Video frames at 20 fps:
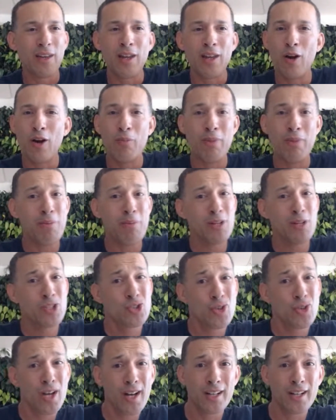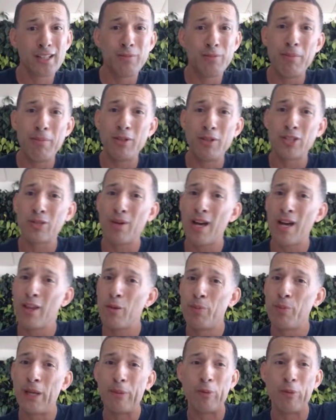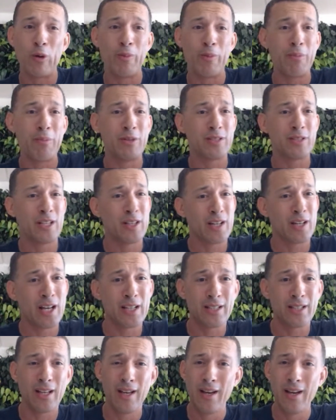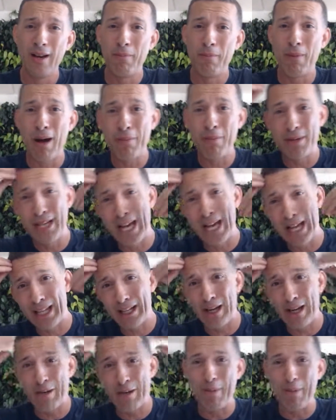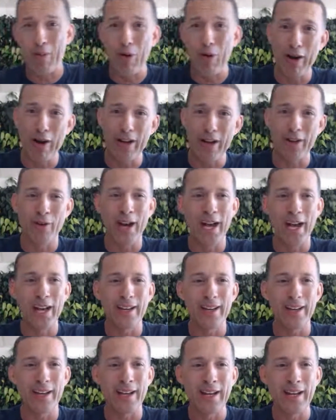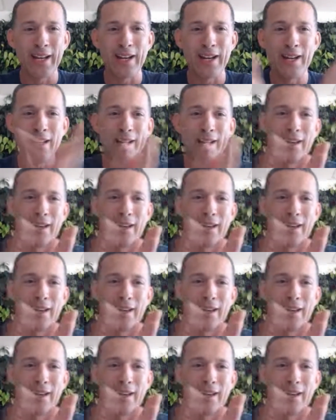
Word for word: know maybe it's drugs maybe it's other people maybe it's other kind of stuff mom and dad like oh my boy right and then